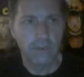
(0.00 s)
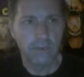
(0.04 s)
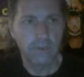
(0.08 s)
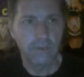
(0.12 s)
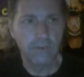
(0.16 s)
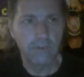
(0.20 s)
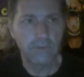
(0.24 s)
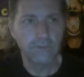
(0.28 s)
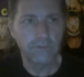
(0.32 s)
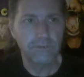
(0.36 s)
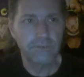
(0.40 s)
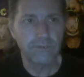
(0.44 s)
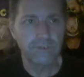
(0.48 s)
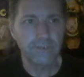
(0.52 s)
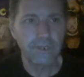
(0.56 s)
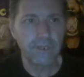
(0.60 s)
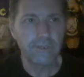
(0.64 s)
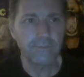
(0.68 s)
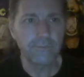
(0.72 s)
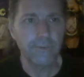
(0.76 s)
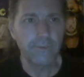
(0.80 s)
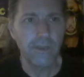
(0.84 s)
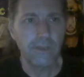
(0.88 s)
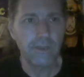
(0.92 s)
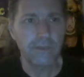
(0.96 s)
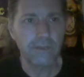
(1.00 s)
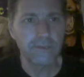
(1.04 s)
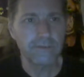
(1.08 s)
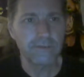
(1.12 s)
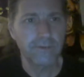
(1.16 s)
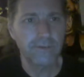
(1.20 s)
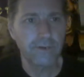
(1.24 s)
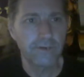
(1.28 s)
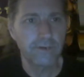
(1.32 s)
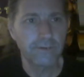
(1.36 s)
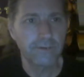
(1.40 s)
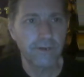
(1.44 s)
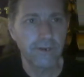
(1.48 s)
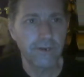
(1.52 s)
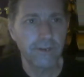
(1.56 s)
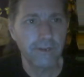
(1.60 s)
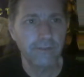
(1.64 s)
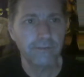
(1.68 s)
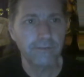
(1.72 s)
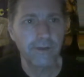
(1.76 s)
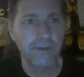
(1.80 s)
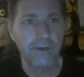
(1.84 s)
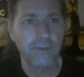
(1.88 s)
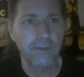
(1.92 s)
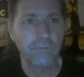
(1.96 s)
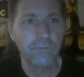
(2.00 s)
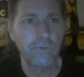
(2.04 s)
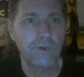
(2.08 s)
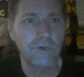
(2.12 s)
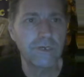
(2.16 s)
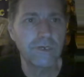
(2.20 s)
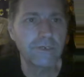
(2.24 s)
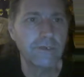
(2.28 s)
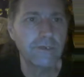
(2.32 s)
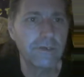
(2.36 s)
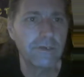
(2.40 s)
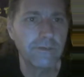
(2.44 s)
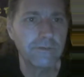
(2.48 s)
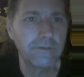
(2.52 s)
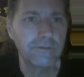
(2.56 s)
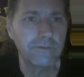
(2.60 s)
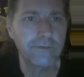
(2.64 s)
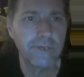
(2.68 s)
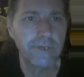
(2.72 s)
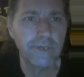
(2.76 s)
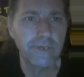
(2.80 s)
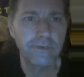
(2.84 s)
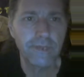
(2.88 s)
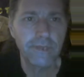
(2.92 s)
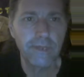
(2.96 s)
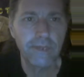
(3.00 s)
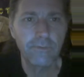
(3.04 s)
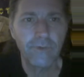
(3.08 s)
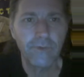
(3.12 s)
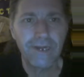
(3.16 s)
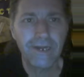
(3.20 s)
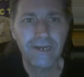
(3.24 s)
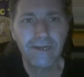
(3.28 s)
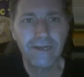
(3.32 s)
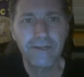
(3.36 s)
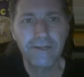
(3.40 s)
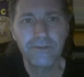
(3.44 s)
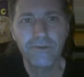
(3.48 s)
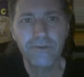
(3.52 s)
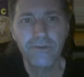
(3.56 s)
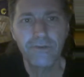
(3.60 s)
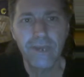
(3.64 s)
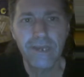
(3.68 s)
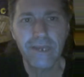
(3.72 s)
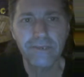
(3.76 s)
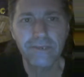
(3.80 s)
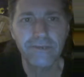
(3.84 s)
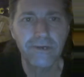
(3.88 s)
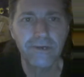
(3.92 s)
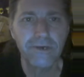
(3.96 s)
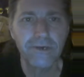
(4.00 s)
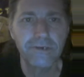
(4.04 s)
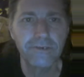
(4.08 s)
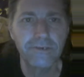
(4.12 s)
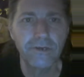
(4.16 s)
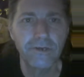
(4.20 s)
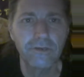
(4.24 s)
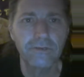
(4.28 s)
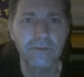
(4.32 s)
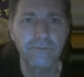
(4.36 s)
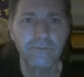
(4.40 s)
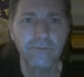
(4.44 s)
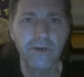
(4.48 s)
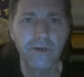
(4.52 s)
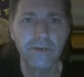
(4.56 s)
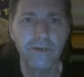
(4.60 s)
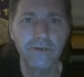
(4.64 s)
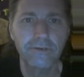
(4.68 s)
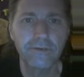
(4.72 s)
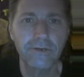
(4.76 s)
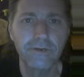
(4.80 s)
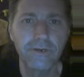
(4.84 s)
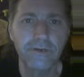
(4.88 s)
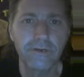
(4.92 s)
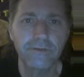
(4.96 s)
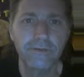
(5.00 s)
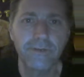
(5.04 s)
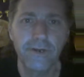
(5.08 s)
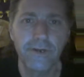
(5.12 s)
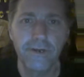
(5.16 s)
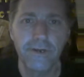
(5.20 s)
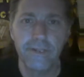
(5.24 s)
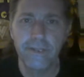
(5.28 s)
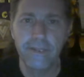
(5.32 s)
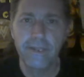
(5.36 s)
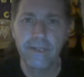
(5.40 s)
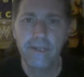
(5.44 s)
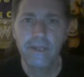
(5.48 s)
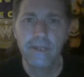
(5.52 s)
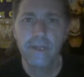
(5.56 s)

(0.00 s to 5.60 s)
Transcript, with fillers: Goes to Seth Rollins, turned 30, 31 on Sunday, while UK star Joseph Connor turned 30.